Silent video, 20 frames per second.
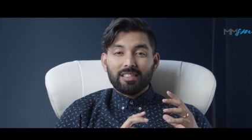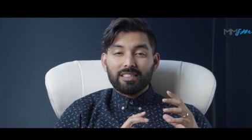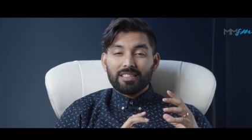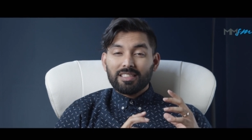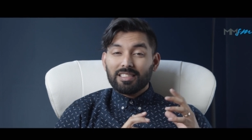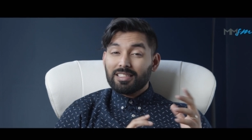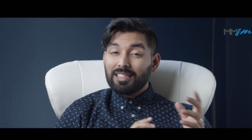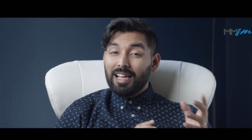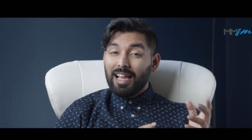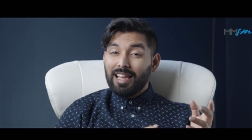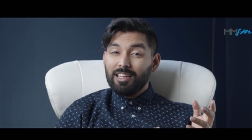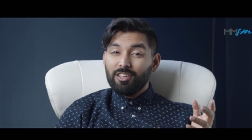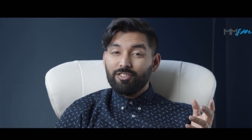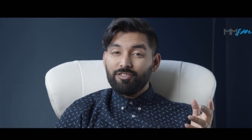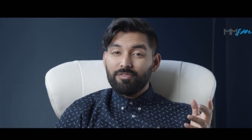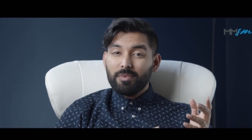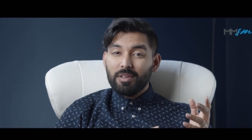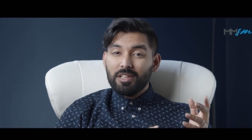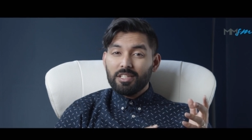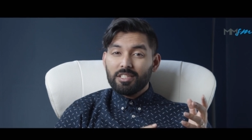style
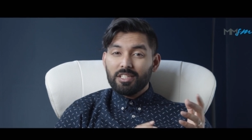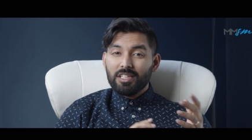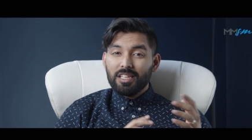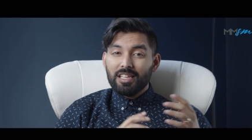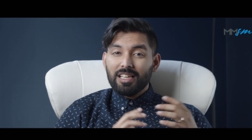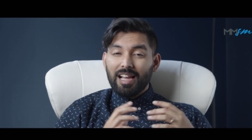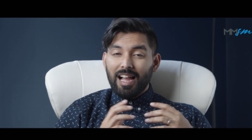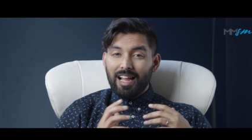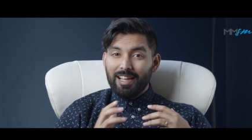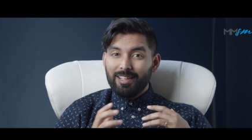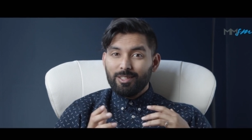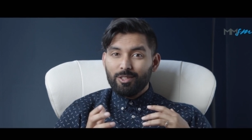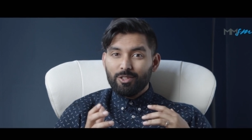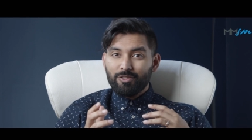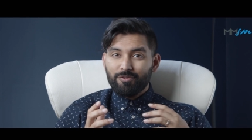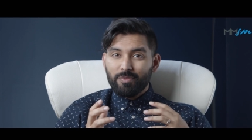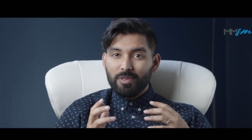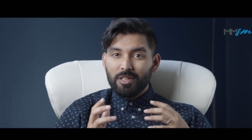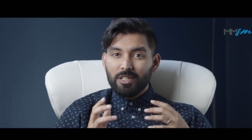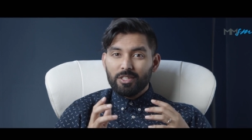of ministry, kinds
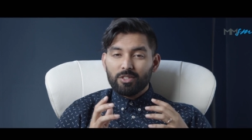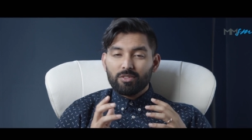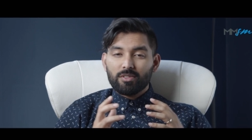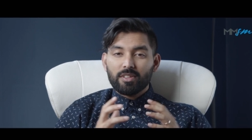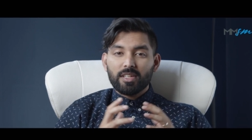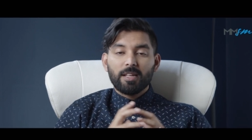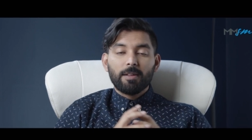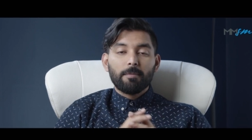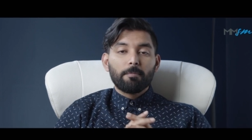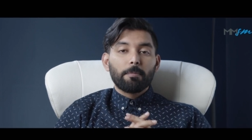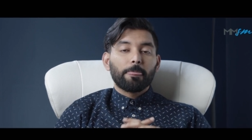of ministry.